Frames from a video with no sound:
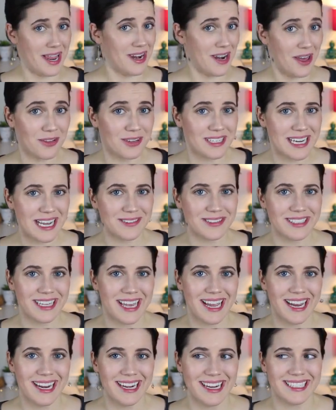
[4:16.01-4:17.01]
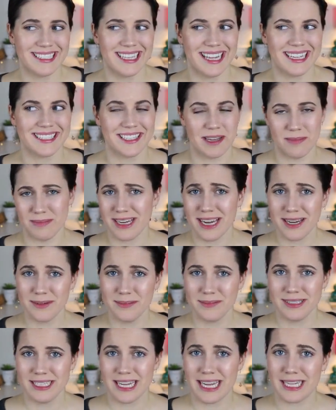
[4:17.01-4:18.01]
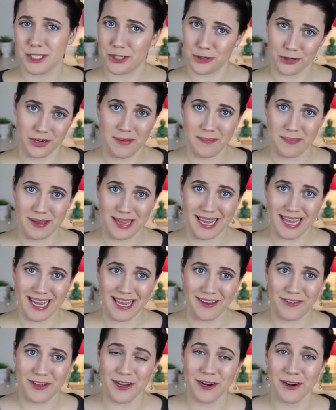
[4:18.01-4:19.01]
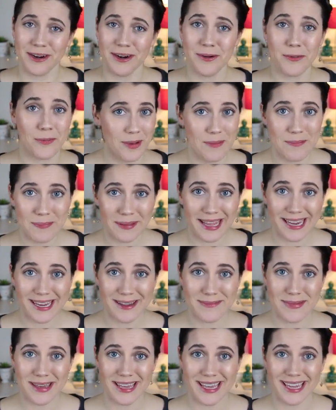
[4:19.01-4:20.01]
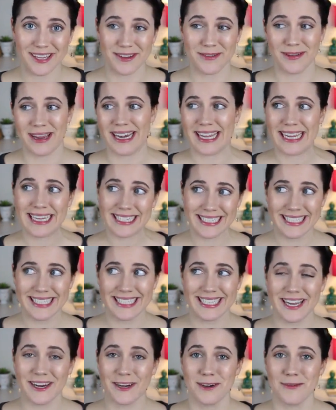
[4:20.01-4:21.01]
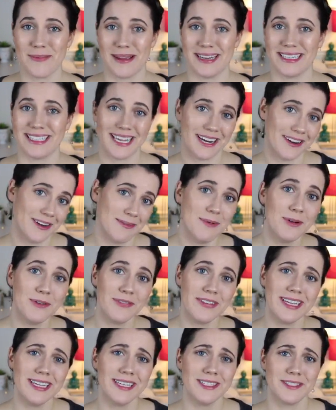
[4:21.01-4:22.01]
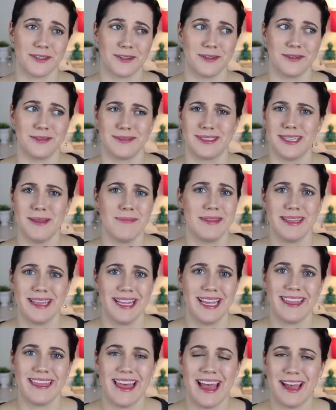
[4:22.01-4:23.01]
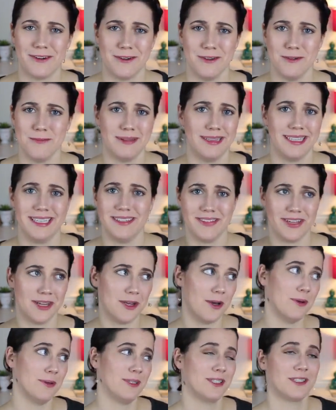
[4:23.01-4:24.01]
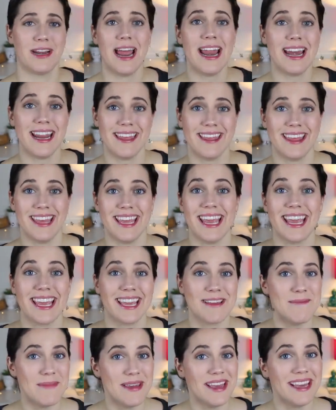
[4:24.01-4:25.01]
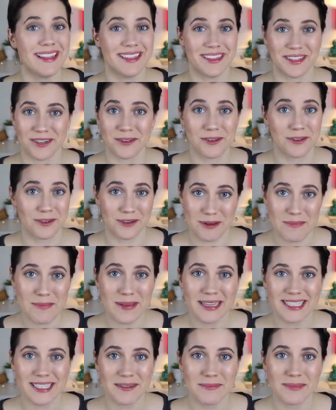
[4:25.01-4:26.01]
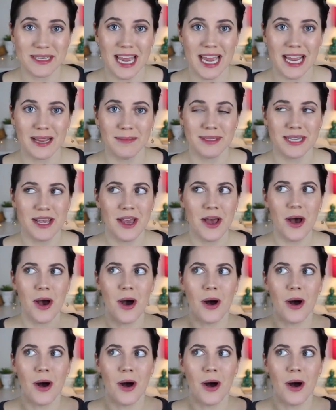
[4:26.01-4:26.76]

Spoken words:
Another downside is that sometimes it's creepy. If you're a wimp like me and you get easily scared by scary movies or something like that, or you believe in ghosts or anything, it can be a little creepy sometimes.